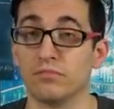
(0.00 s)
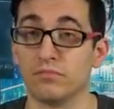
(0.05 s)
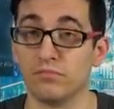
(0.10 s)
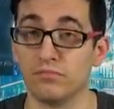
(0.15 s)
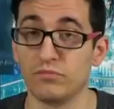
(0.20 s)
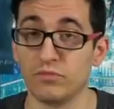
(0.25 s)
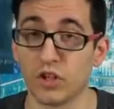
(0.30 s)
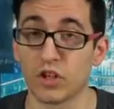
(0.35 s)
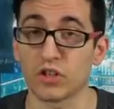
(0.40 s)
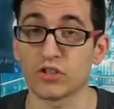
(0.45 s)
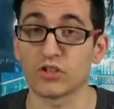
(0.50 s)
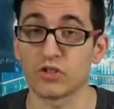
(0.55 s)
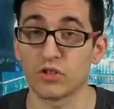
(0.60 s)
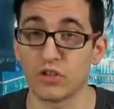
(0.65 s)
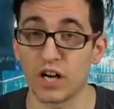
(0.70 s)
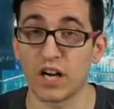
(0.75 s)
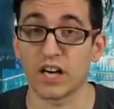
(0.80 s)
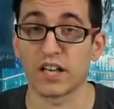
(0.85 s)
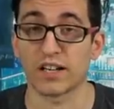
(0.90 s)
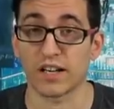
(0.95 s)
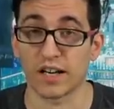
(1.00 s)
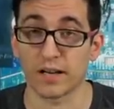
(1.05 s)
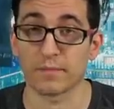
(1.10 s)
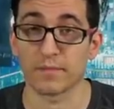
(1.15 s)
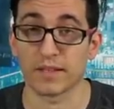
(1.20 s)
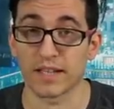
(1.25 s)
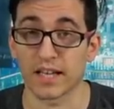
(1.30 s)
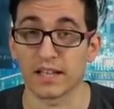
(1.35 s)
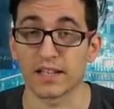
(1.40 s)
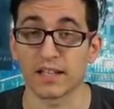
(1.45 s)
not so hard
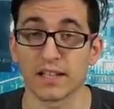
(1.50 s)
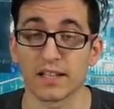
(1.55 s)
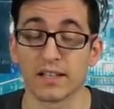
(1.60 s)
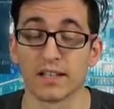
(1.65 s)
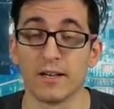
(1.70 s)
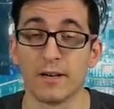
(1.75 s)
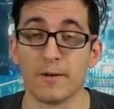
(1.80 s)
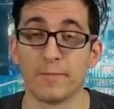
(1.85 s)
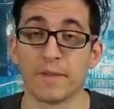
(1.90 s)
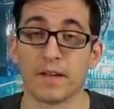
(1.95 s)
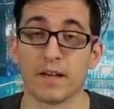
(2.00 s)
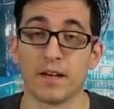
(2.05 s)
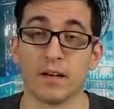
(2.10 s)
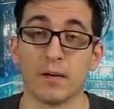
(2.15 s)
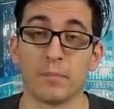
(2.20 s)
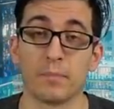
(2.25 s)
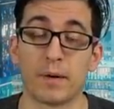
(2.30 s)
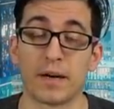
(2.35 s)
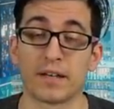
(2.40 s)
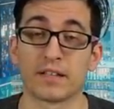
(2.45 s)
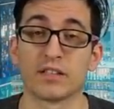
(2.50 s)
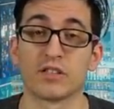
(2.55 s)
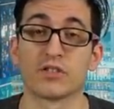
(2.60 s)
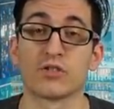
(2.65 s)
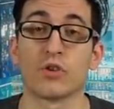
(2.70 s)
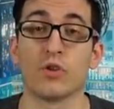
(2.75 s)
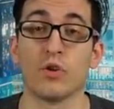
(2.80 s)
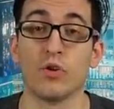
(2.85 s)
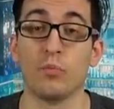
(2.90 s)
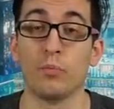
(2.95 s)
time getting uh,
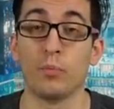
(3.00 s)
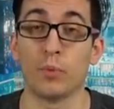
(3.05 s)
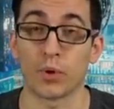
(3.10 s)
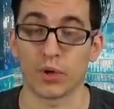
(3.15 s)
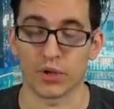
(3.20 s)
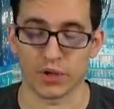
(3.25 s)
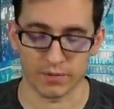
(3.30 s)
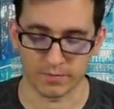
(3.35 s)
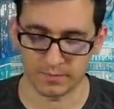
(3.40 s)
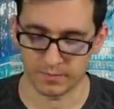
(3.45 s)
partners on board.